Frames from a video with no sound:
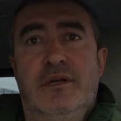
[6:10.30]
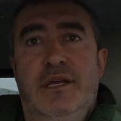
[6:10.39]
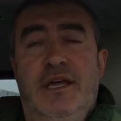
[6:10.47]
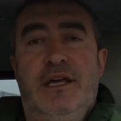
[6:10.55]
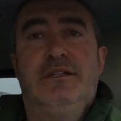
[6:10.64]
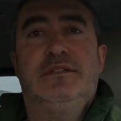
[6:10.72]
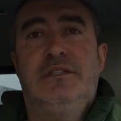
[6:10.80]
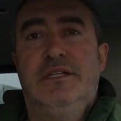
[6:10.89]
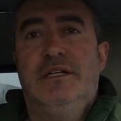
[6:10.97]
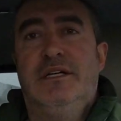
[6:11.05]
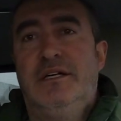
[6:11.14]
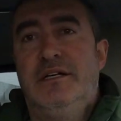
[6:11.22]
And
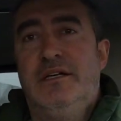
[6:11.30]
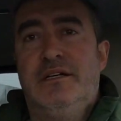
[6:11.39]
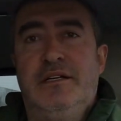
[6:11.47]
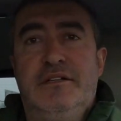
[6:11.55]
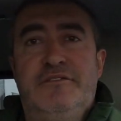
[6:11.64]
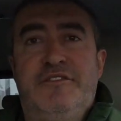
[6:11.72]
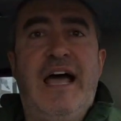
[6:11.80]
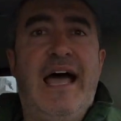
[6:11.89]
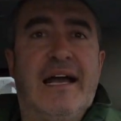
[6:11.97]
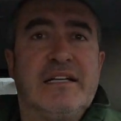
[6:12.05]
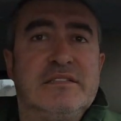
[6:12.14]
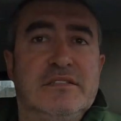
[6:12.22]
in
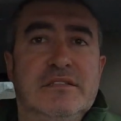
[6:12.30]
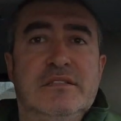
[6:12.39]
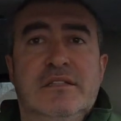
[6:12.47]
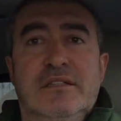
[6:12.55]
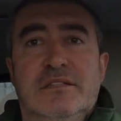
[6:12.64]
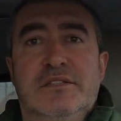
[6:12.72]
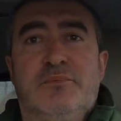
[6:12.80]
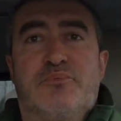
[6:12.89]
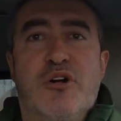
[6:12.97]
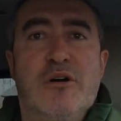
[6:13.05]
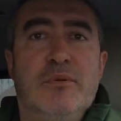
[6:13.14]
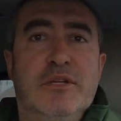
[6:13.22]
fact, you're
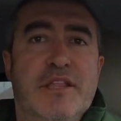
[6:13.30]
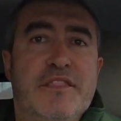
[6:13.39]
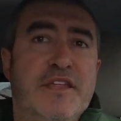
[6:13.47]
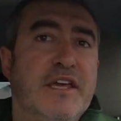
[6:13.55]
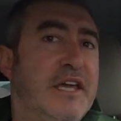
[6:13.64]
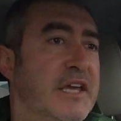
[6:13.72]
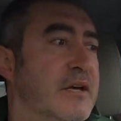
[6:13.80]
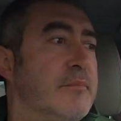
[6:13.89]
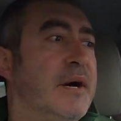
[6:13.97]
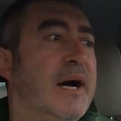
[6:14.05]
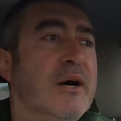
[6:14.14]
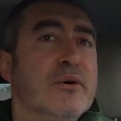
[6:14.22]
probably thinking
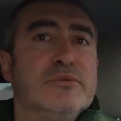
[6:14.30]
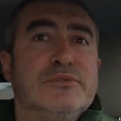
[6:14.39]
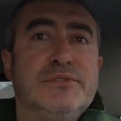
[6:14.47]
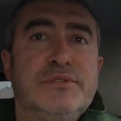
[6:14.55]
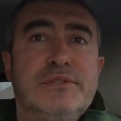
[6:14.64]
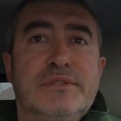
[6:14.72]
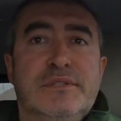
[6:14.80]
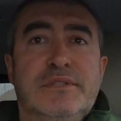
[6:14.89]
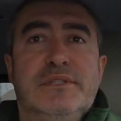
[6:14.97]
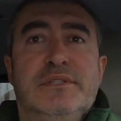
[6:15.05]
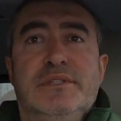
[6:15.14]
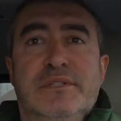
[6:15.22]
about,
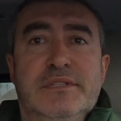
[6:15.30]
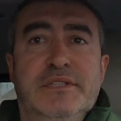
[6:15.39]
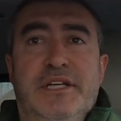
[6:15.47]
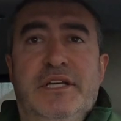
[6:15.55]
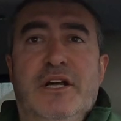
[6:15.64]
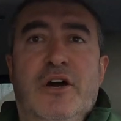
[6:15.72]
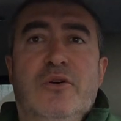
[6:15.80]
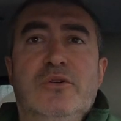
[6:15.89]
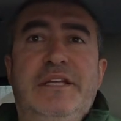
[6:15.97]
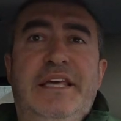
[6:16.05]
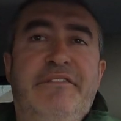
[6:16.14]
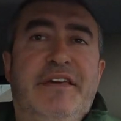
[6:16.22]
you know,
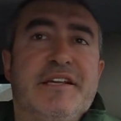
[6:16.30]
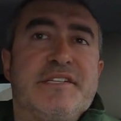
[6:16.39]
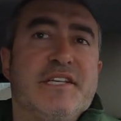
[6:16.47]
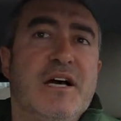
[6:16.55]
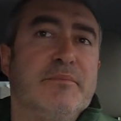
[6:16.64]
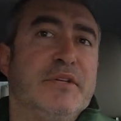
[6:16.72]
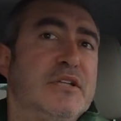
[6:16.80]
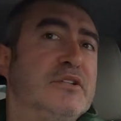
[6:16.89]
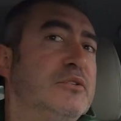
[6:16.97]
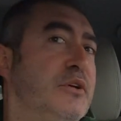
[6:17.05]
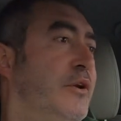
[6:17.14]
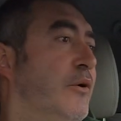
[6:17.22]
leaving
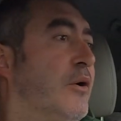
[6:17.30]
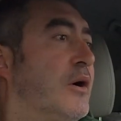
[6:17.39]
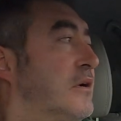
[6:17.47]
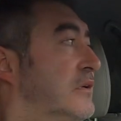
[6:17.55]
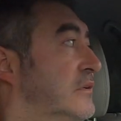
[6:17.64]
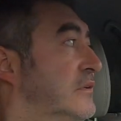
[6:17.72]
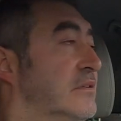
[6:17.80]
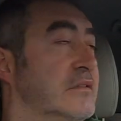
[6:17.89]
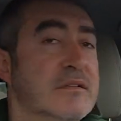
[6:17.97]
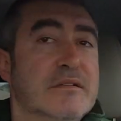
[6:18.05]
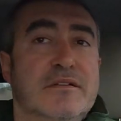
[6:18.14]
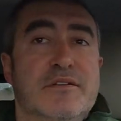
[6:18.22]
something to your
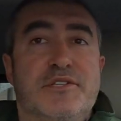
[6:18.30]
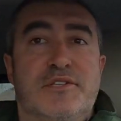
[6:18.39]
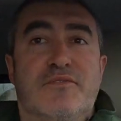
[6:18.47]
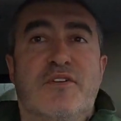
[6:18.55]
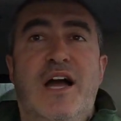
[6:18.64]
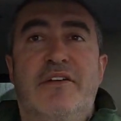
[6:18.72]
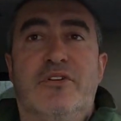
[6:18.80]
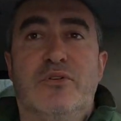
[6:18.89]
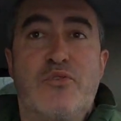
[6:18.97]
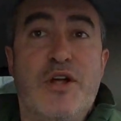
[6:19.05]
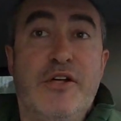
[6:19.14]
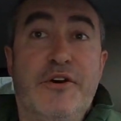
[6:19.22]

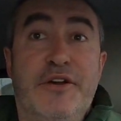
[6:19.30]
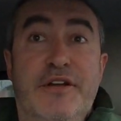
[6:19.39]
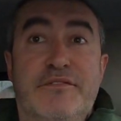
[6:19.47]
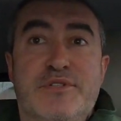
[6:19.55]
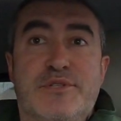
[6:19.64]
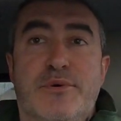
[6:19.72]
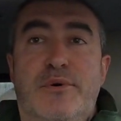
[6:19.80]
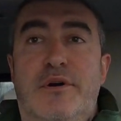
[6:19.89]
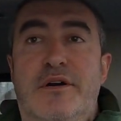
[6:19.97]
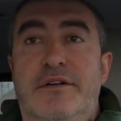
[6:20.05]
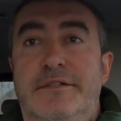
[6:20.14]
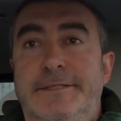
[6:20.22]
survival relatives,
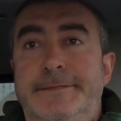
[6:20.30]
or